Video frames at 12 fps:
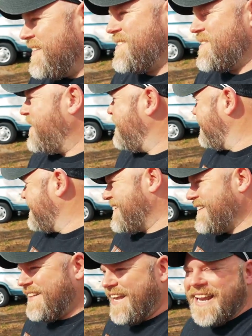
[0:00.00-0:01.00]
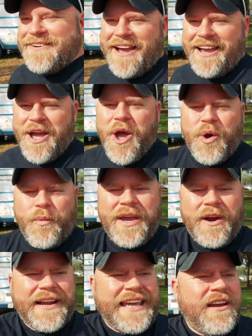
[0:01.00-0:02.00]
So anyway, we
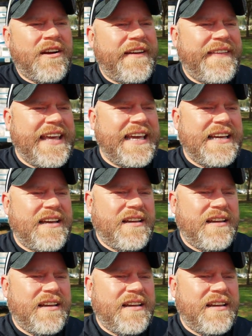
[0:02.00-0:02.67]
are here in the